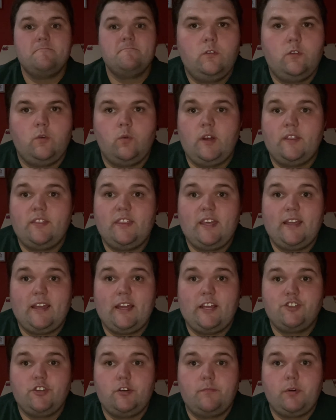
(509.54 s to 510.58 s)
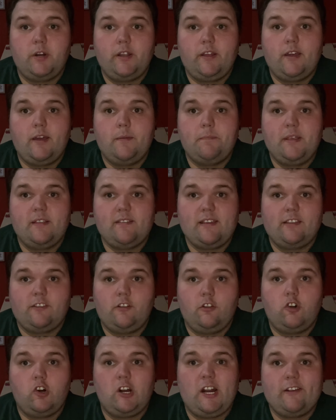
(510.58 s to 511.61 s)
The one thing I should bring up is that the
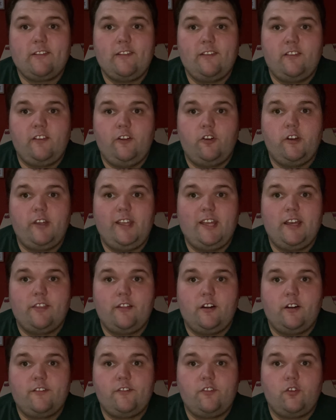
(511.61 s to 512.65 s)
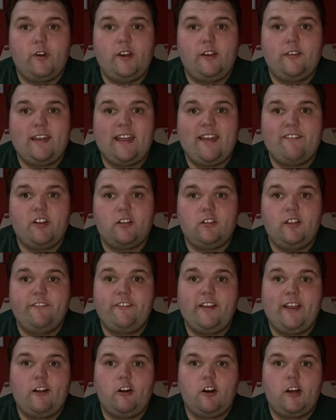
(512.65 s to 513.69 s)
Lorax is the only other story to have a
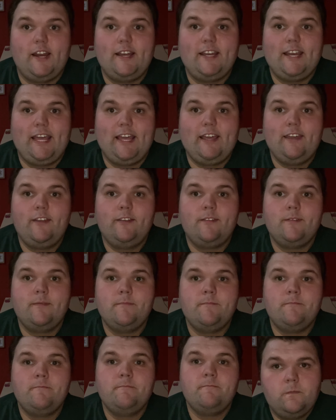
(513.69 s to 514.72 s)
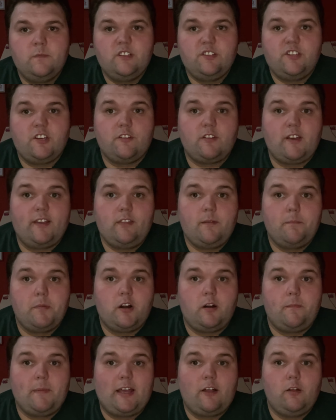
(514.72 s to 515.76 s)
cliffhanger ending, just like the
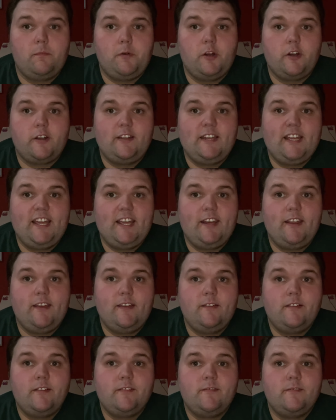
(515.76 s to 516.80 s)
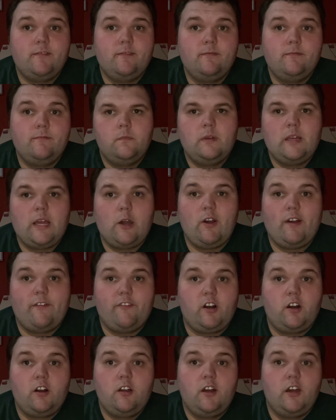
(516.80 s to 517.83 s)
Butter Battle book did.
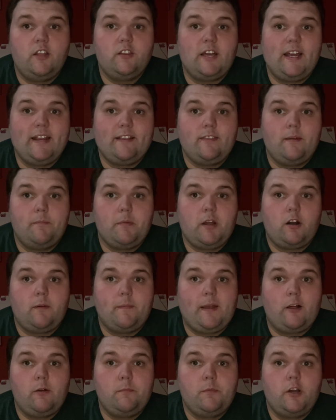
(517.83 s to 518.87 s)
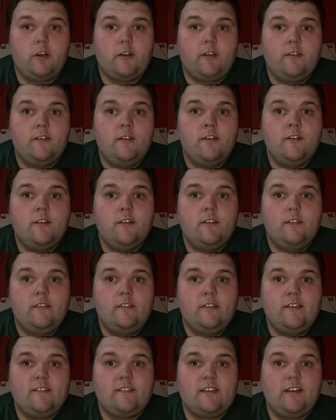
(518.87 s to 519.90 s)
However, unlike the Butter Battle book,
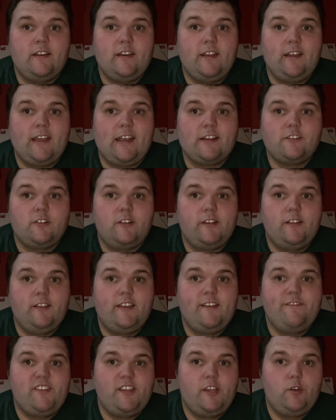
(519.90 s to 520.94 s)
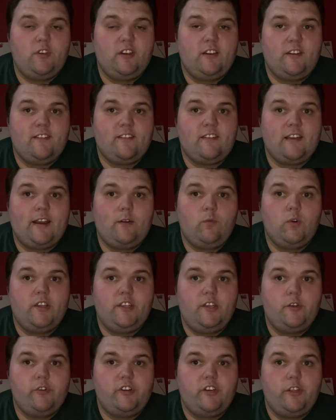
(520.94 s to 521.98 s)
this ending actually leaves you to decide what
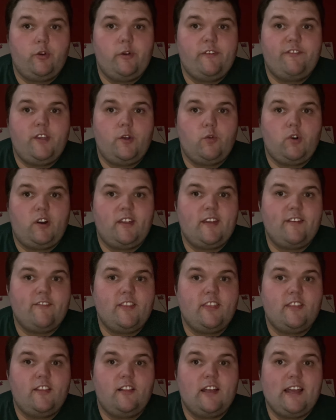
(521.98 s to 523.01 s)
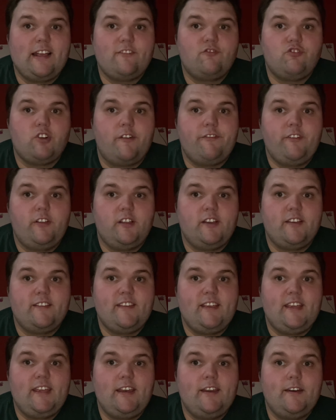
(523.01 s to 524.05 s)
you would do if you were given the last Truffula
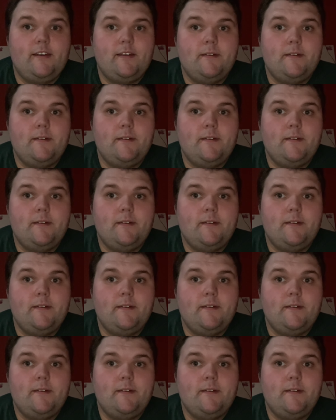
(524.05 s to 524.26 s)
seed.